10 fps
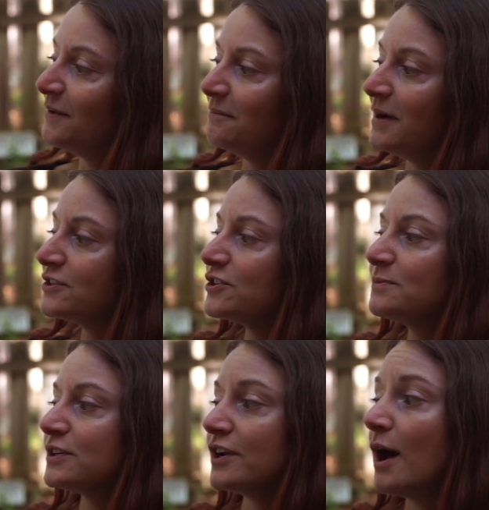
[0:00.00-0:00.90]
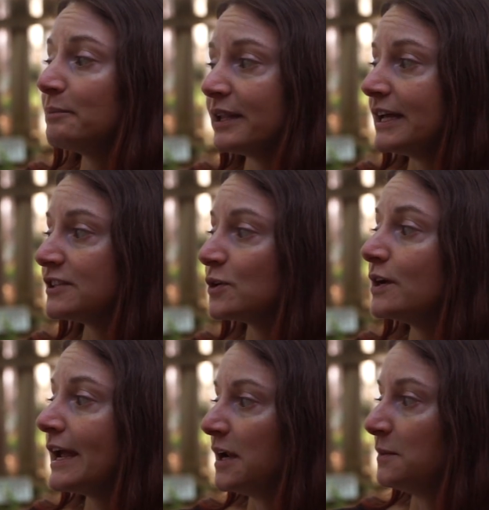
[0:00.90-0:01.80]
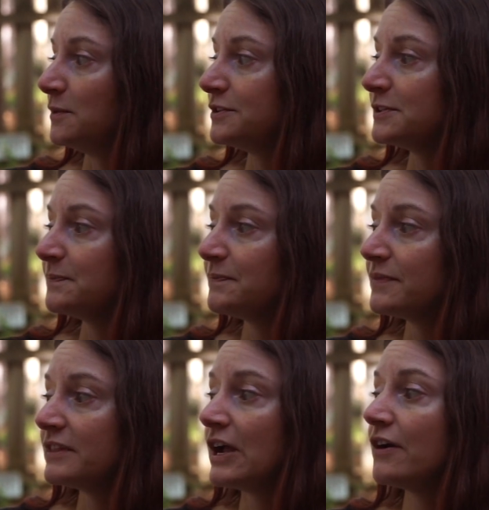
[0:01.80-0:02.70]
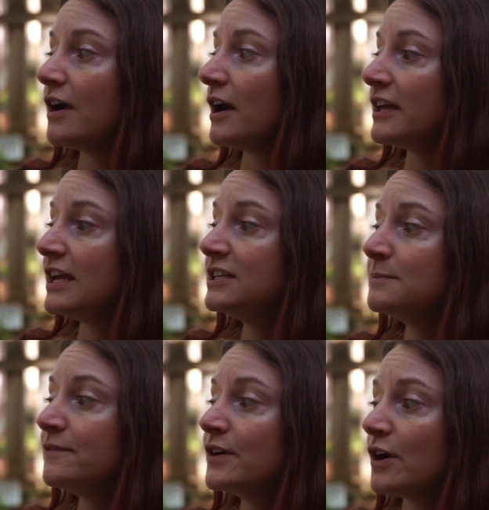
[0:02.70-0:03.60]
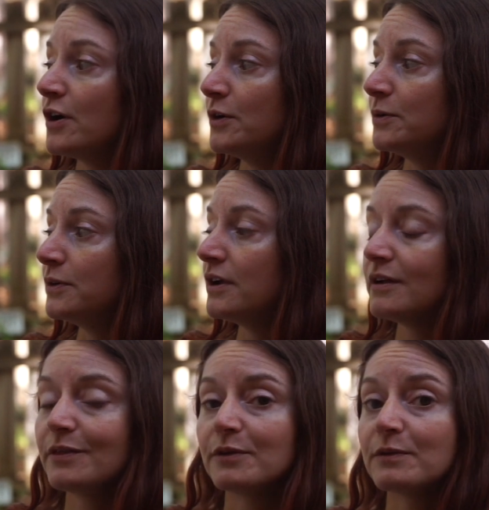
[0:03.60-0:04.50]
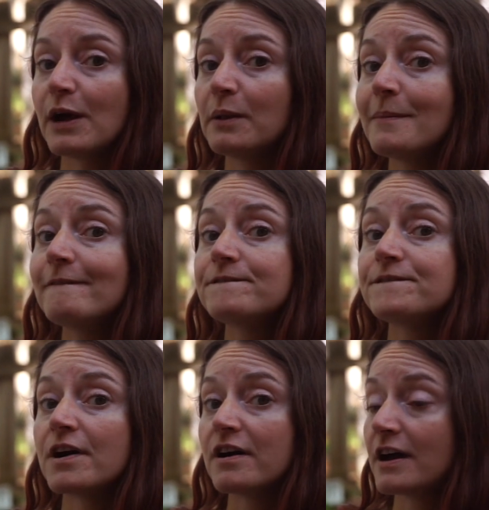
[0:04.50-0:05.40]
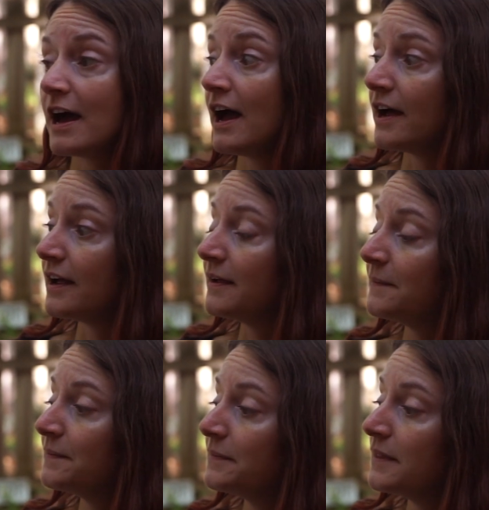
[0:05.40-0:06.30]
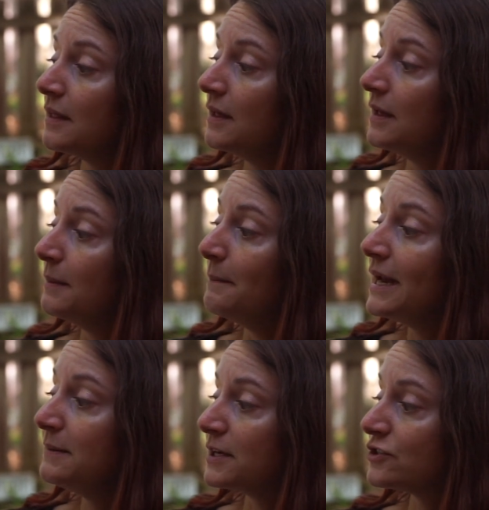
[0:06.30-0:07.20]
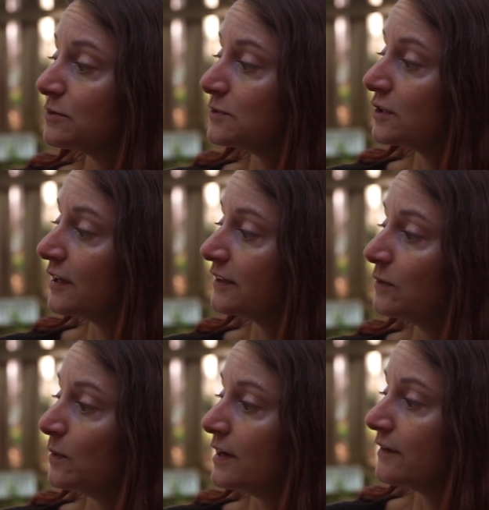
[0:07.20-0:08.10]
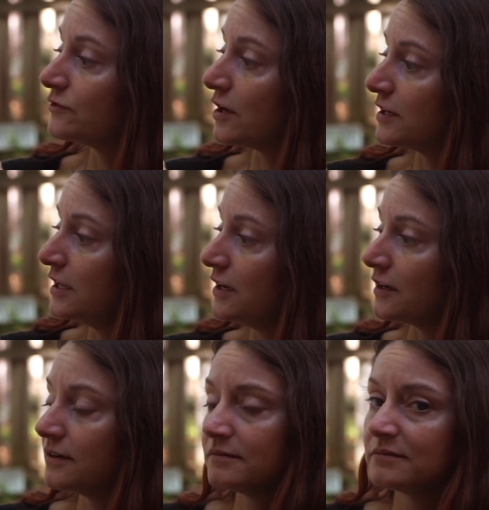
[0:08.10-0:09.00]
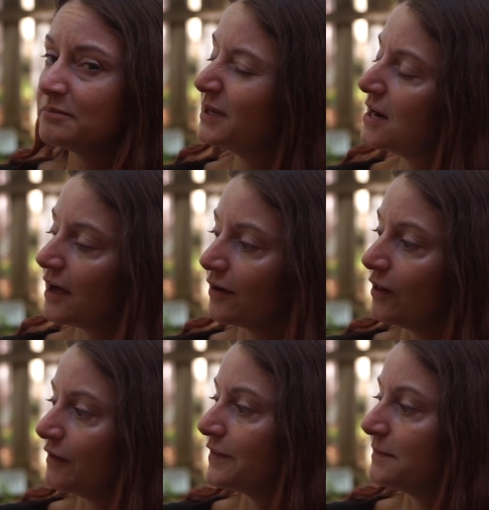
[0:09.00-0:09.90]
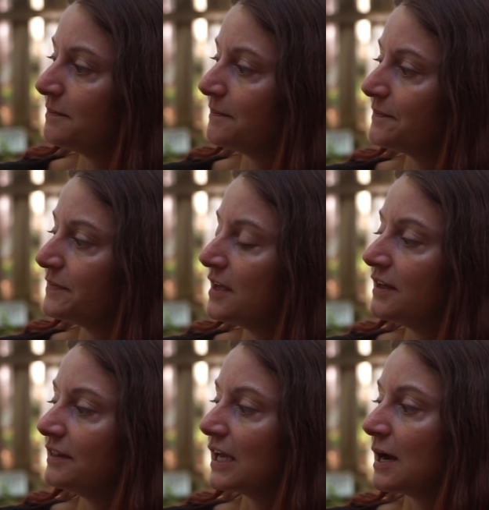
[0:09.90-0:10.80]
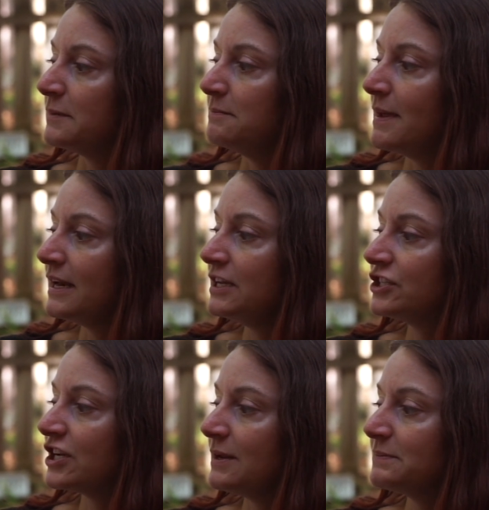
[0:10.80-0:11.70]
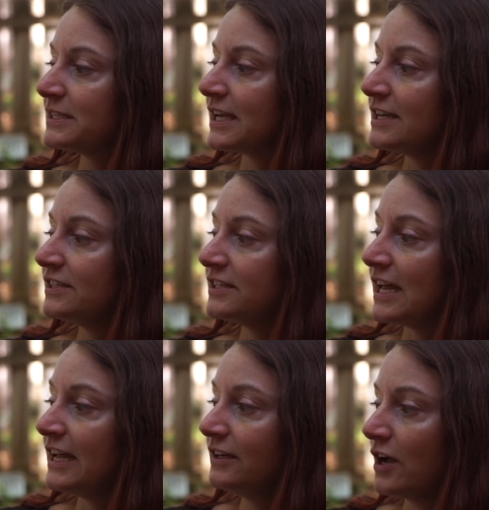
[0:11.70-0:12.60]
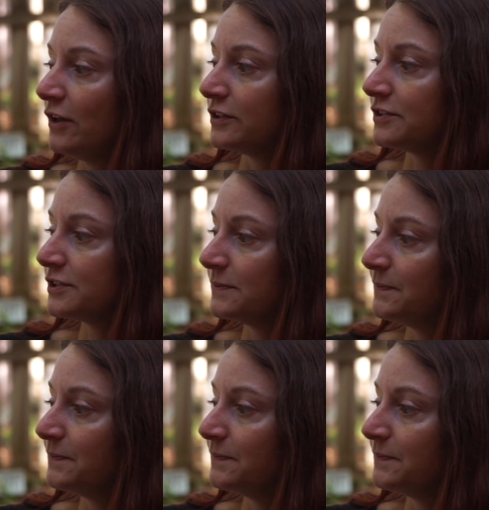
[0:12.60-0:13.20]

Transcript: Mushrooms are not plants or animals. They're a kingdom of their own, the realm of fungi. Many mushrooms look like the one I've drawn here, but not all of them. They come in many shapes, sizes, and colors.